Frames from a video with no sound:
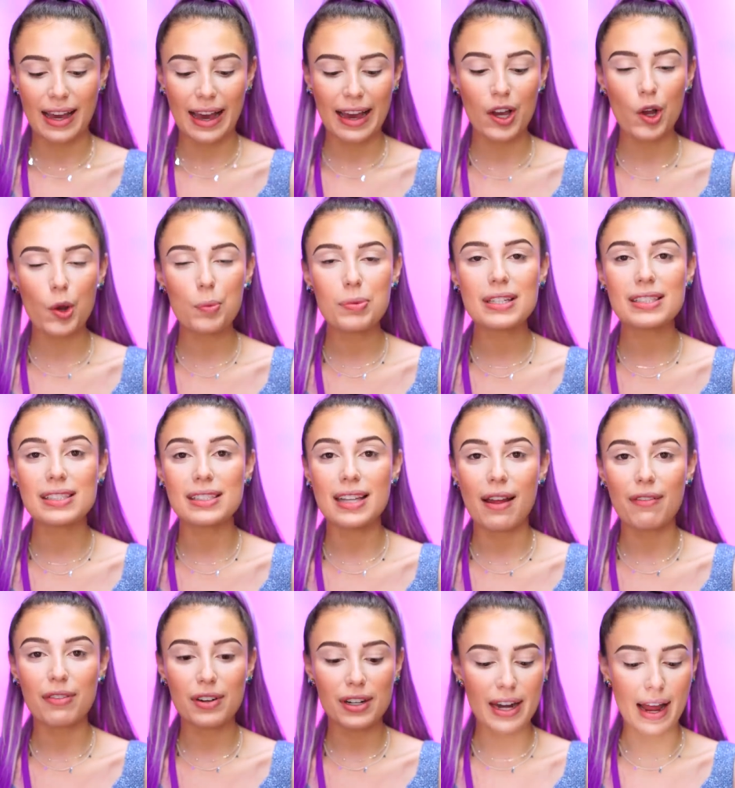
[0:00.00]
I hope this
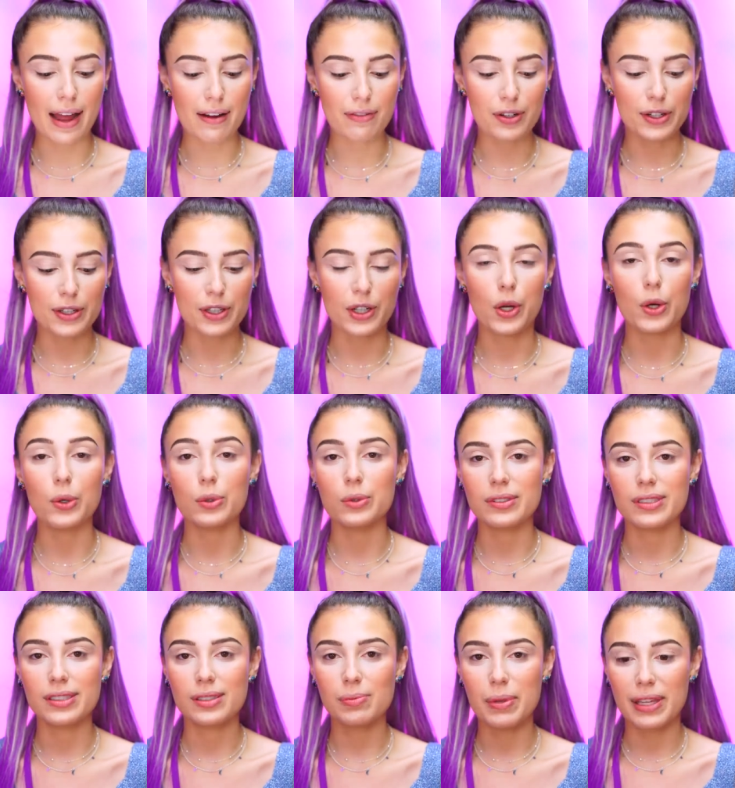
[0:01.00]
never ever
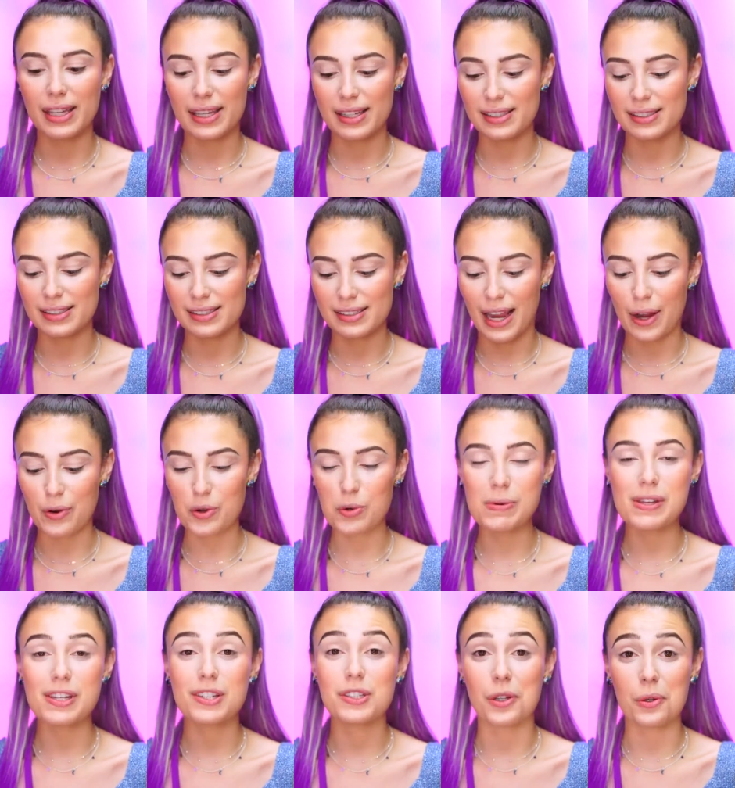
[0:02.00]
goes because I will
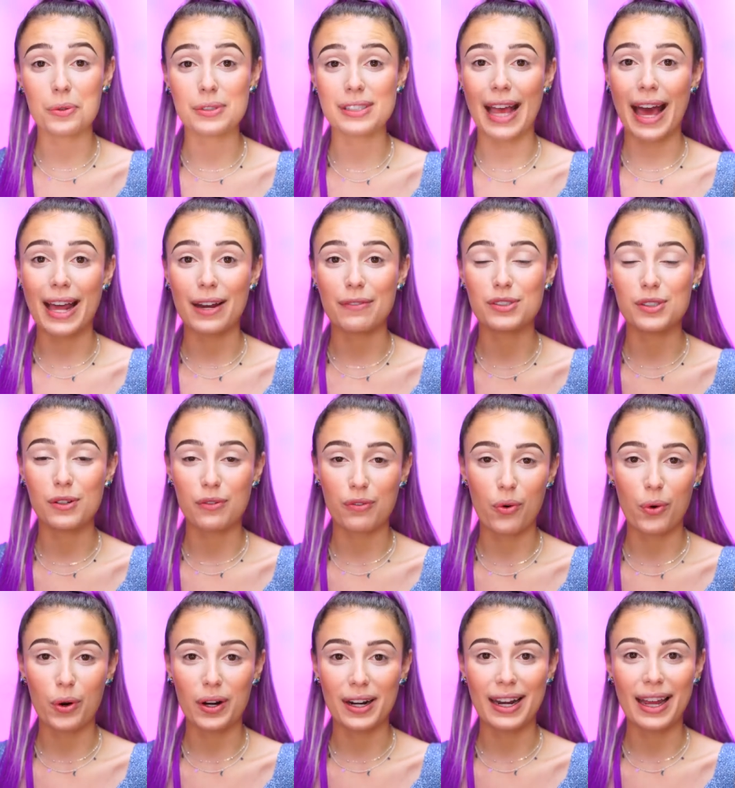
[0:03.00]
be so sad if
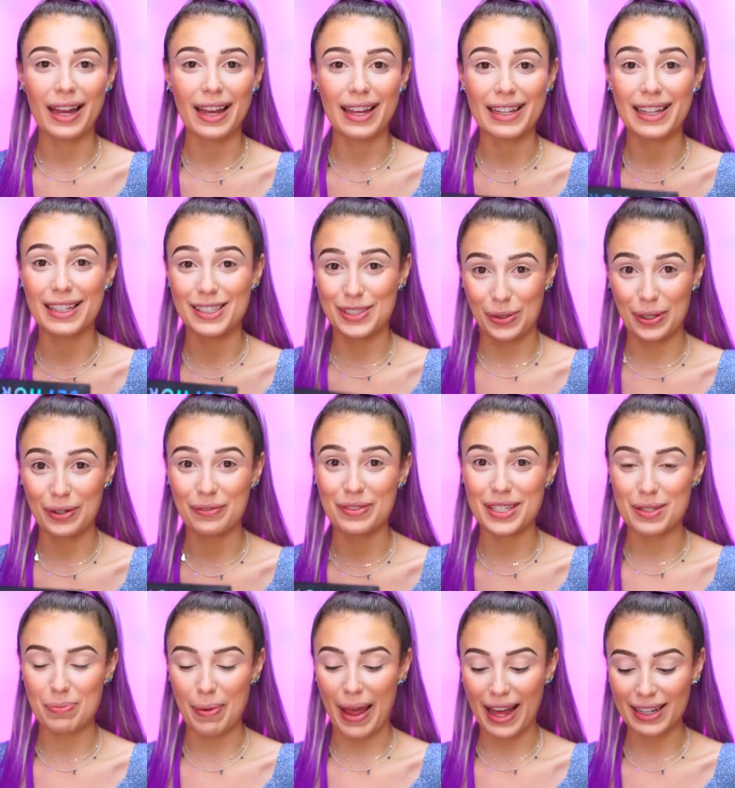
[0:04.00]
Sephora gets rid of
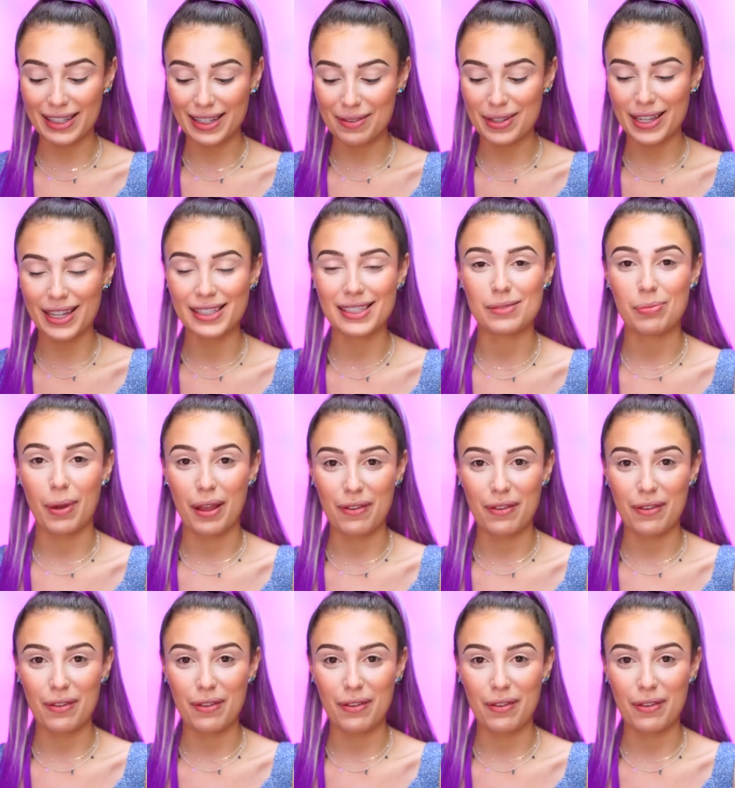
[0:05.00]
this palette because it's my